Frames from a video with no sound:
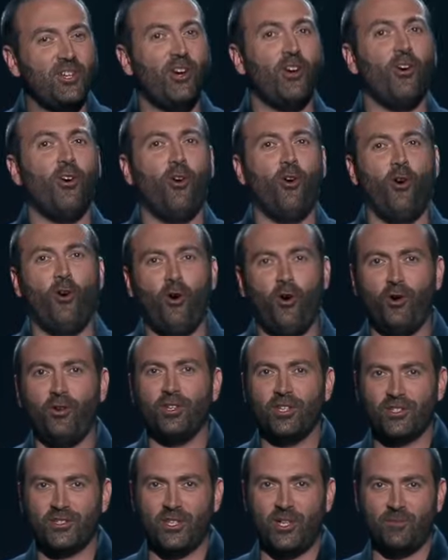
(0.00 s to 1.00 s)
not
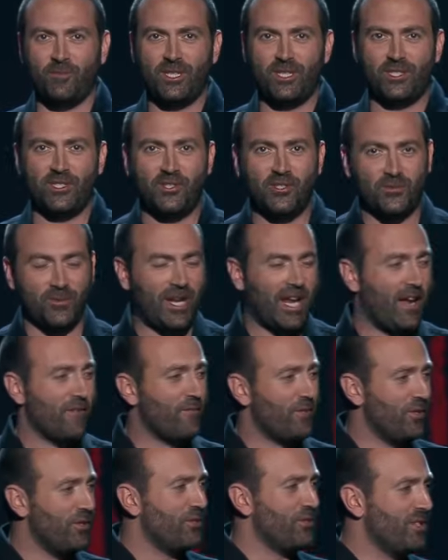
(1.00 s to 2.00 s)
all the zombies news we
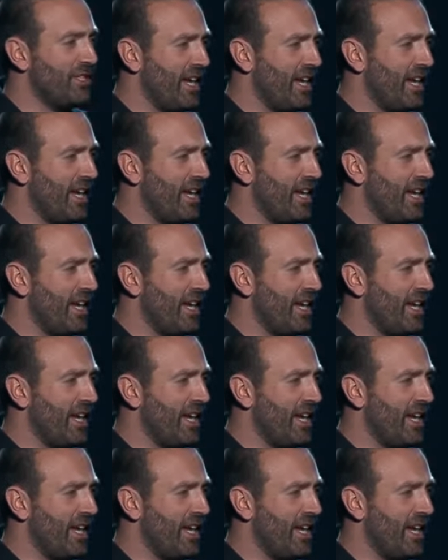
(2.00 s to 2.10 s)
have for you